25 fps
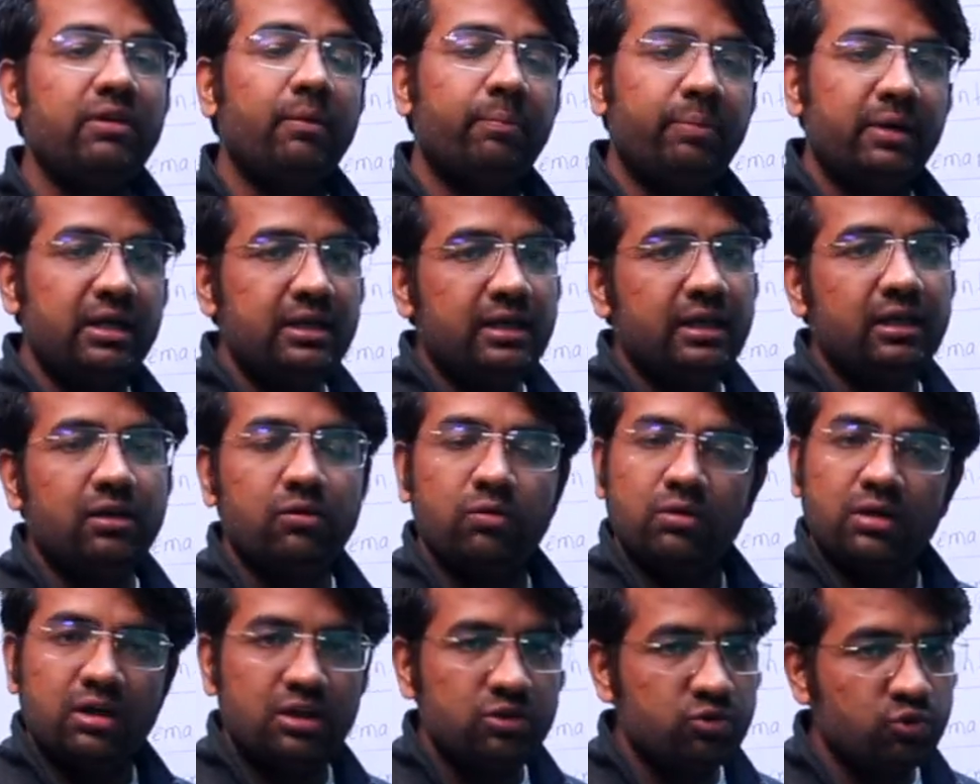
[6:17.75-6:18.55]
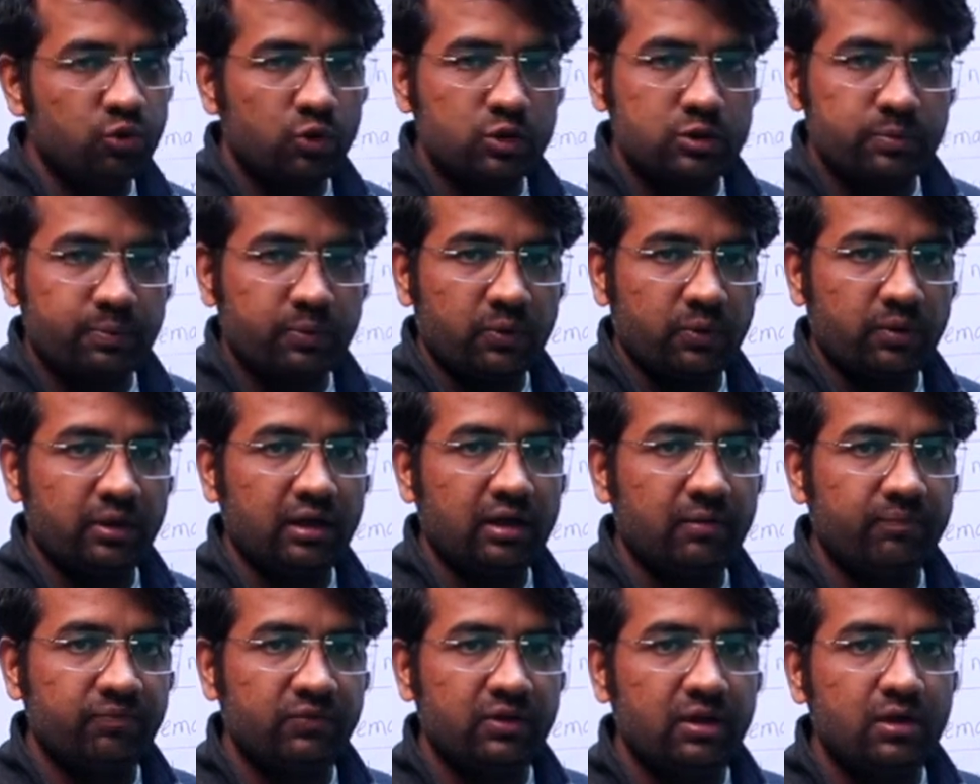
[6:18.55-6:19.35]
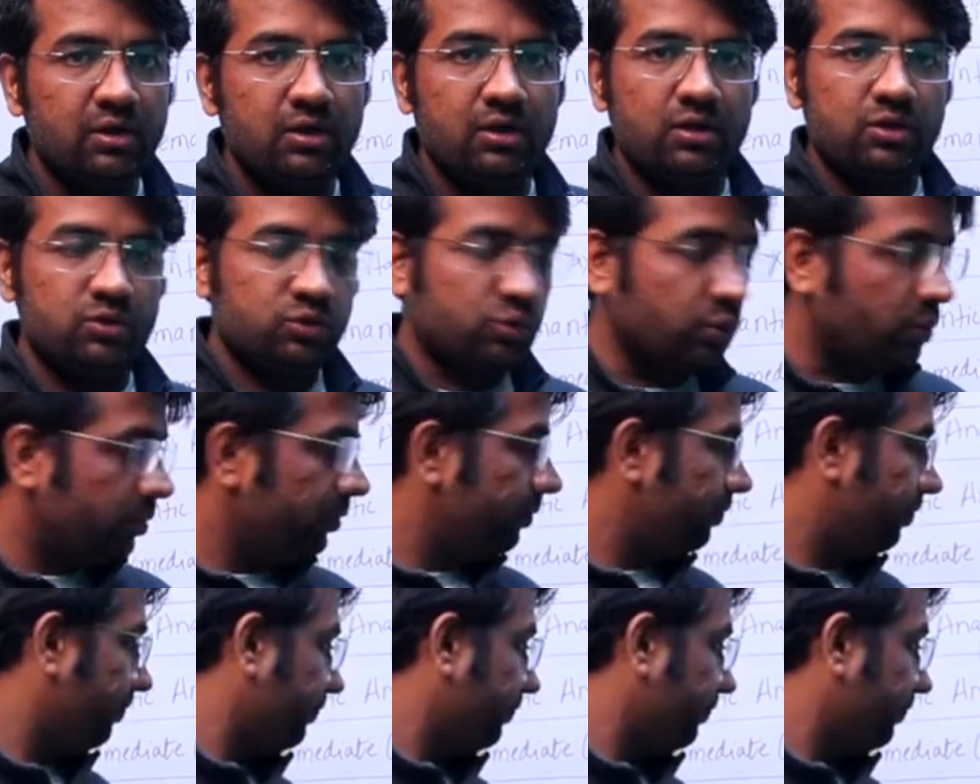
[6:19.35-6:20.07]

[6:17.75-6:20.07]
particular source program. So